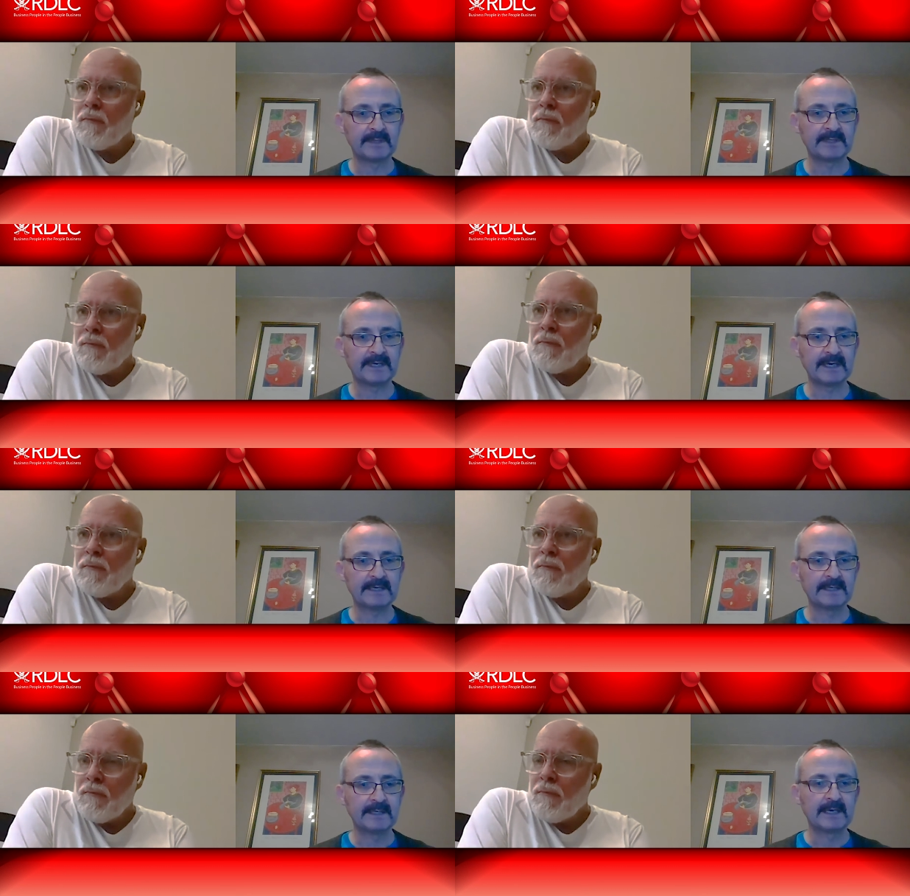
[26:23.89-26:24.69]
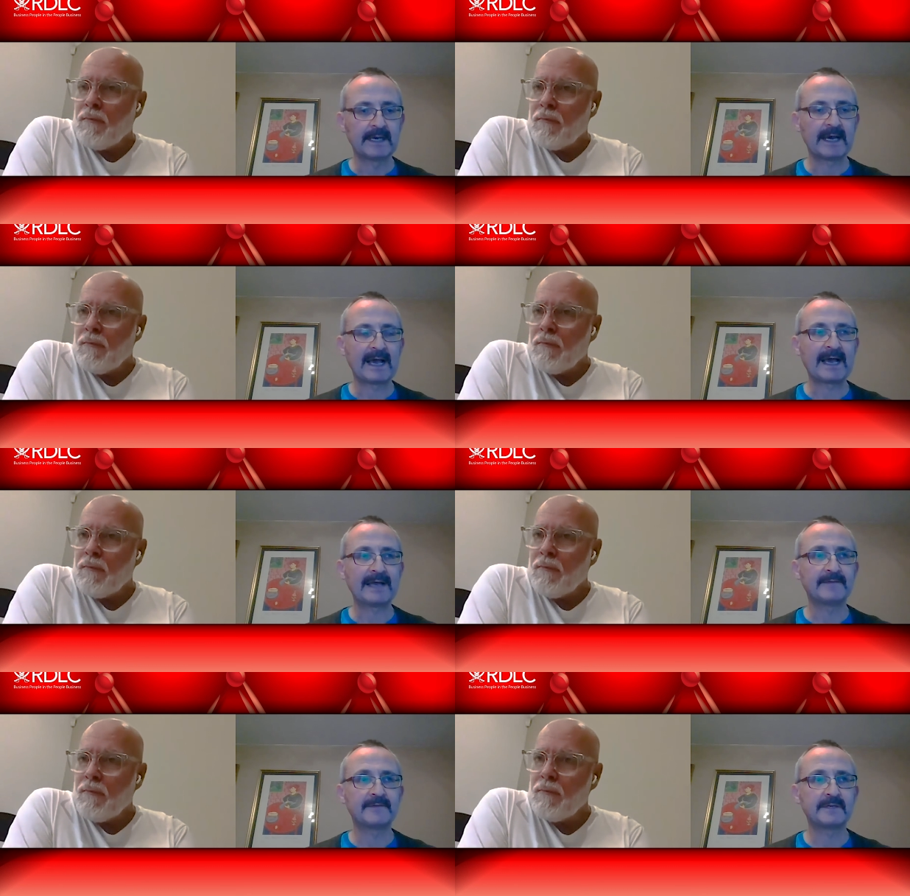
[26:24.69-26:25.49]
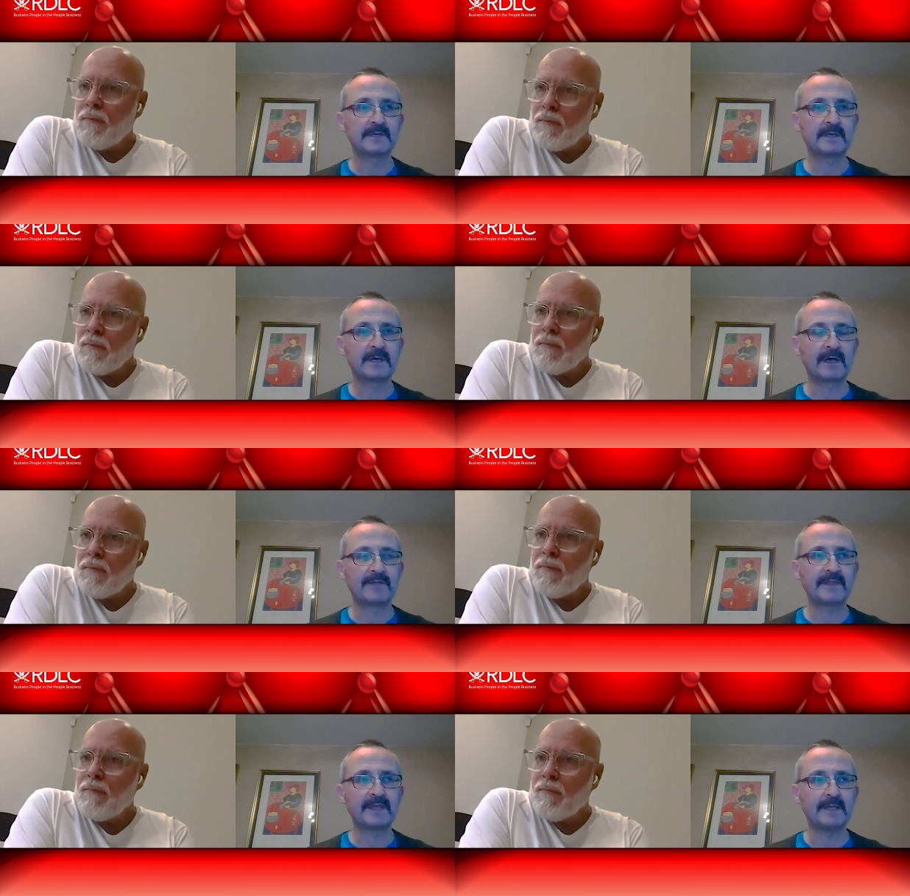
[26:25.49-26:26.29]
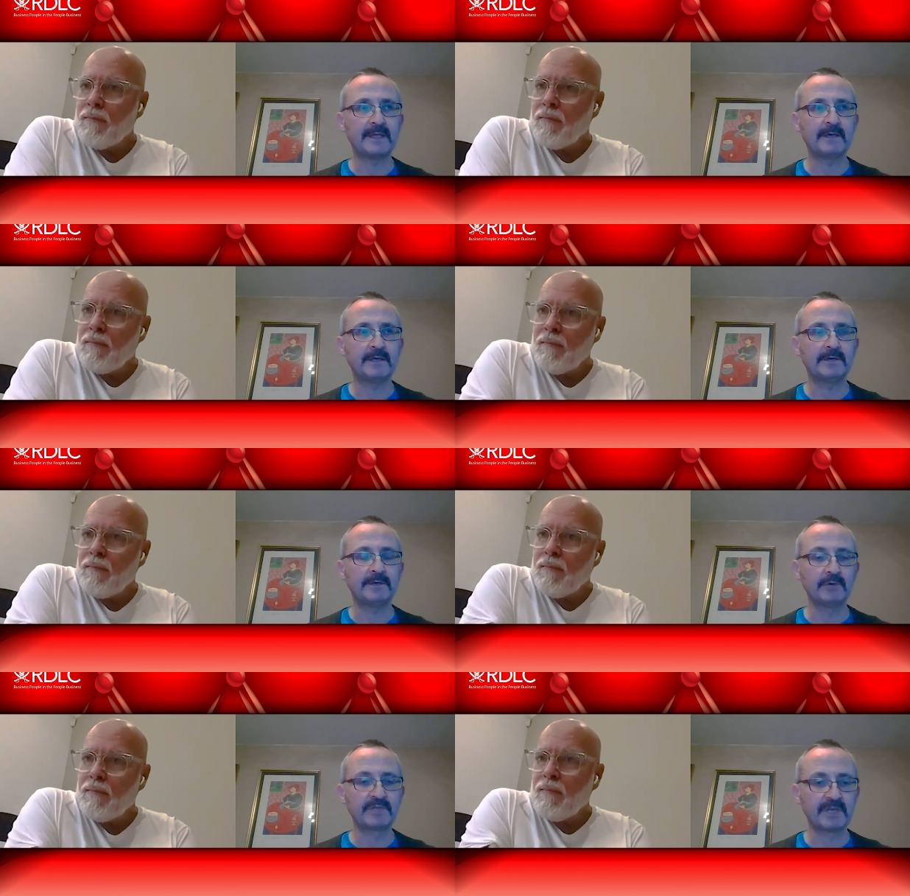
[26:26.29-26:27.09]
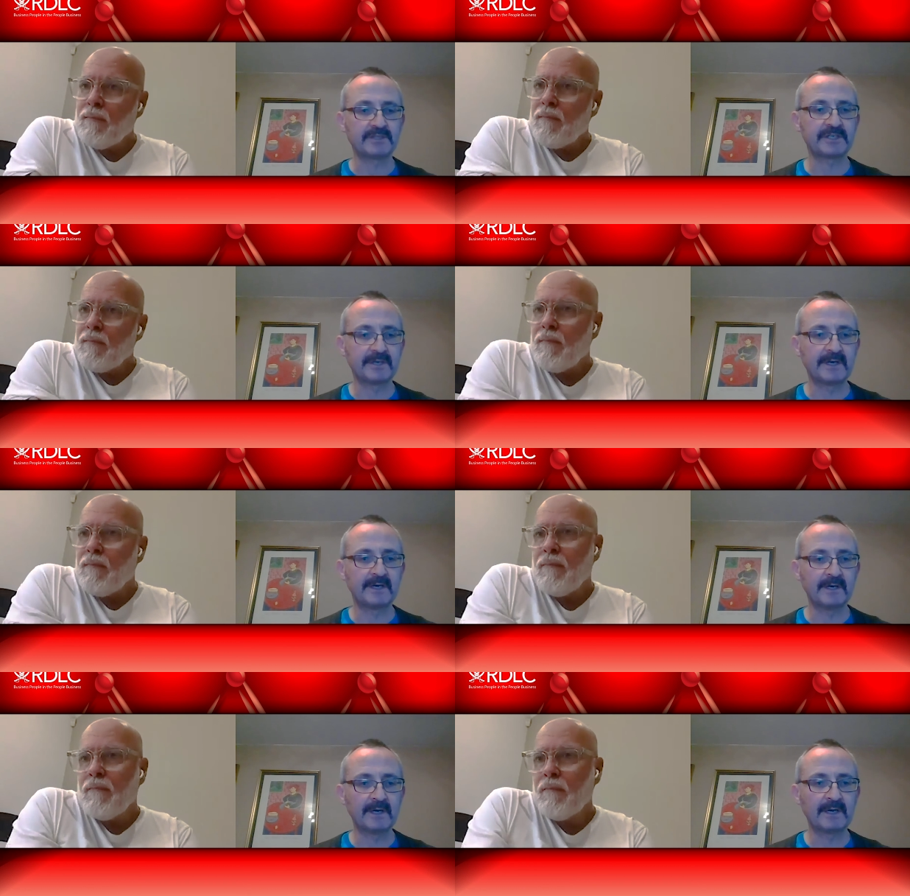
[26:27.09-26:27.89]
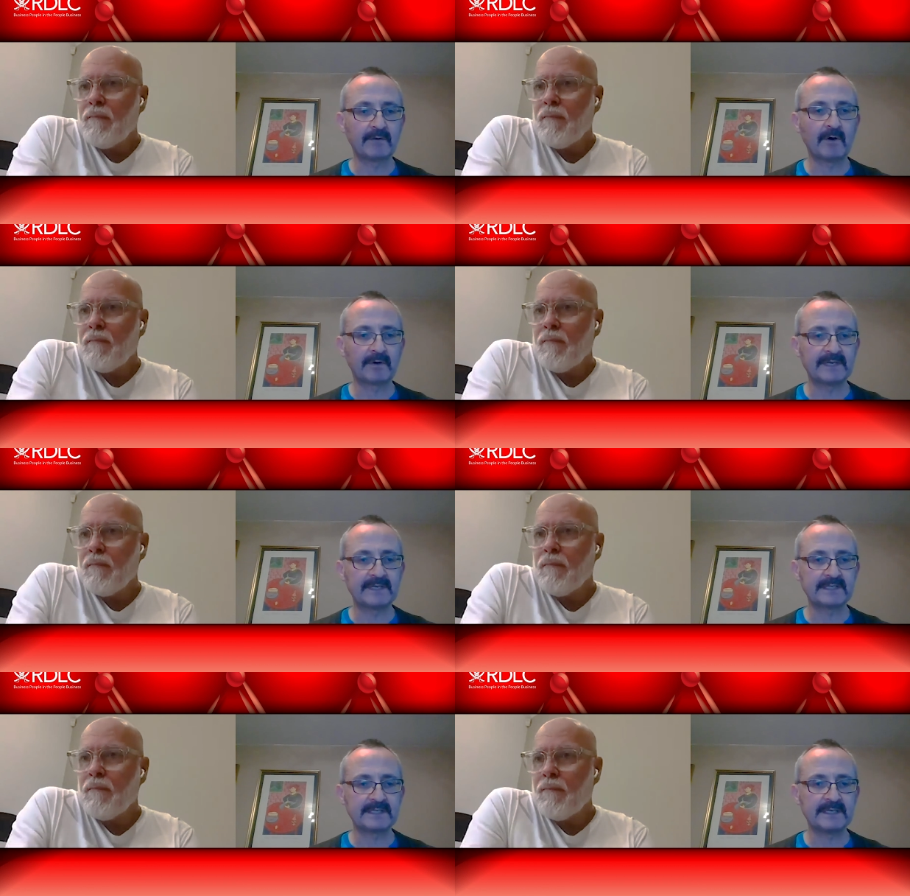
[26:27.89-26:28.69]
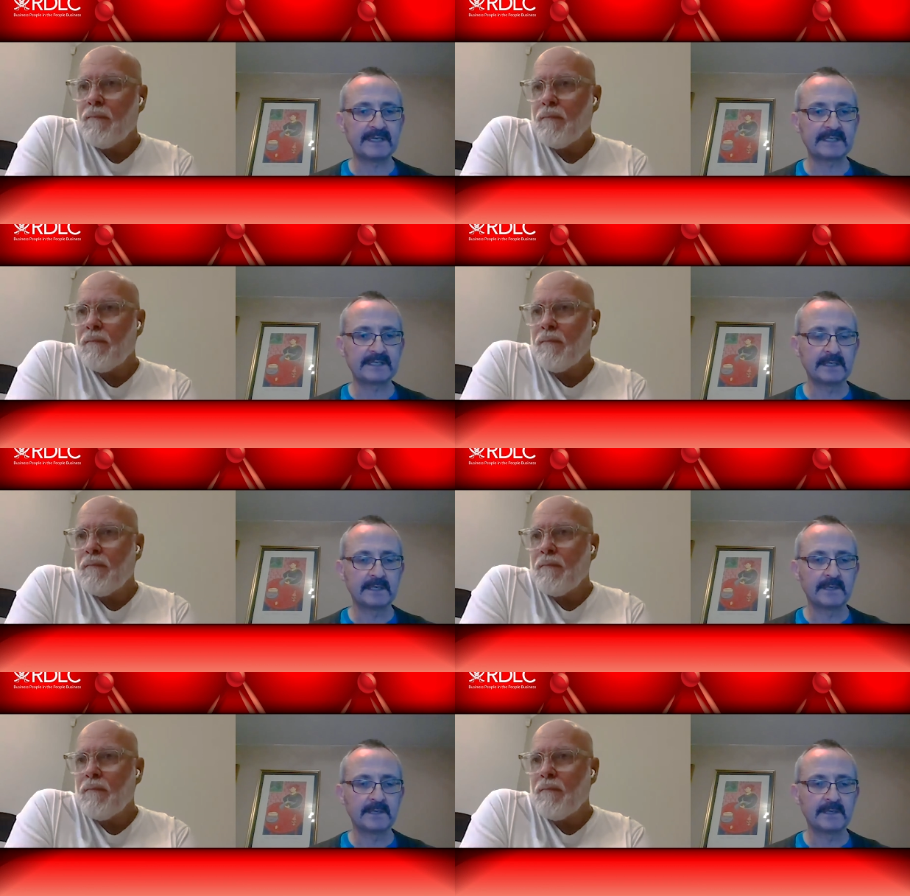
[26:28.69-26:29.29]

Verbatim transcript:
Speaker 1: Yeah. And I think you, you, you touched on it earlier on is, is